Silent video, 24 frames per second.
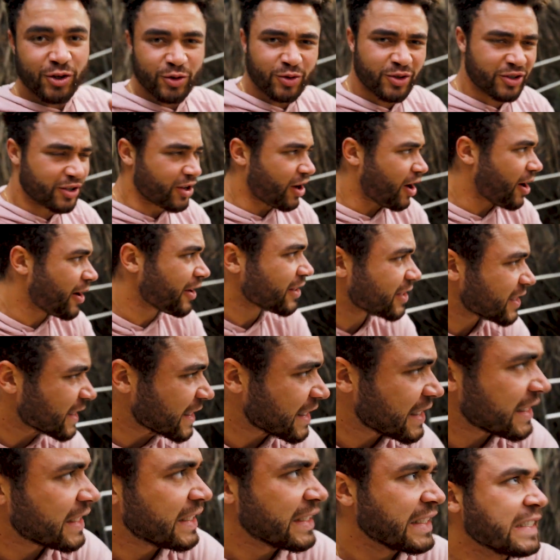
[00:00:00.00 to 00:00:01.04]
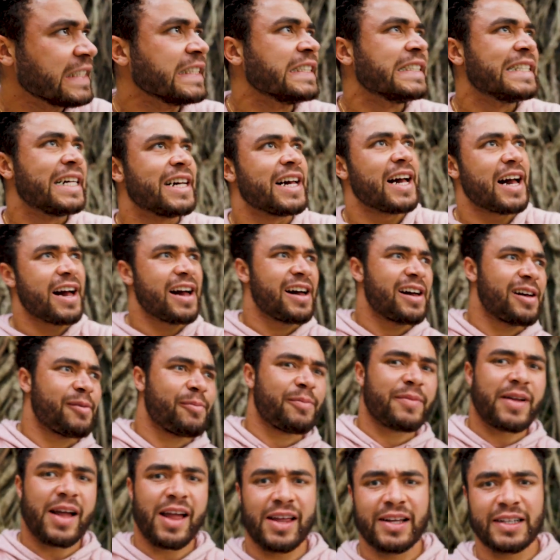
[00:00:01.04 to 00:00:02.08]
new starts.
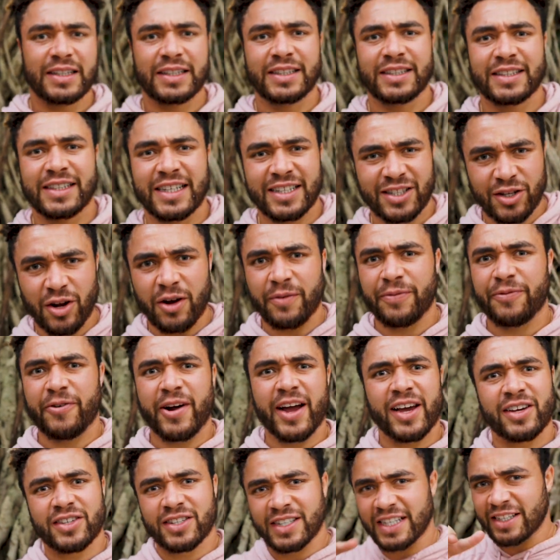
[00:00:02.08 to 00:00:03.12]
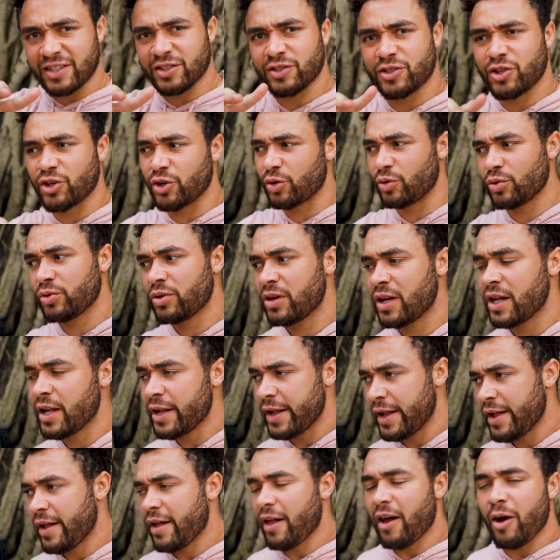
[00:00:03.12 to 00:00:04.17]
Um, let's start fresh, season two.
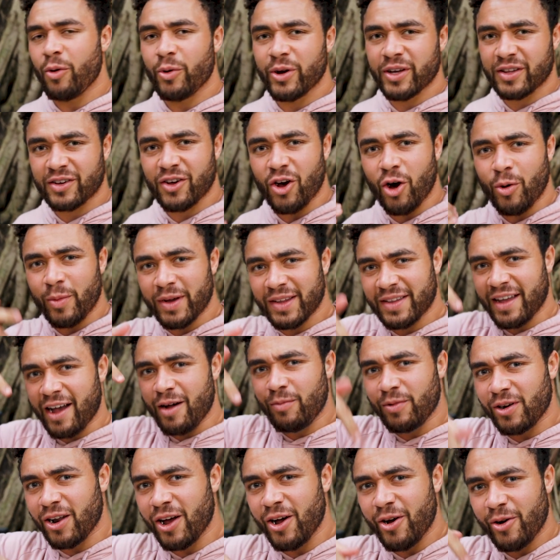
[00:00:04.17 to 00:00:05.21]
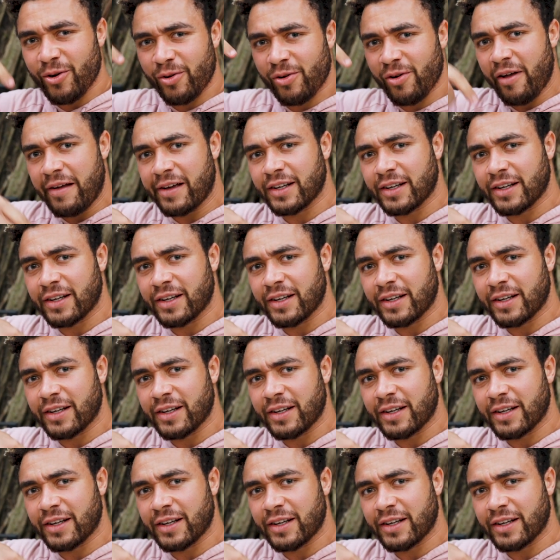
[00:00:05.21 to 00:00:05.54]
I want you to comment down below.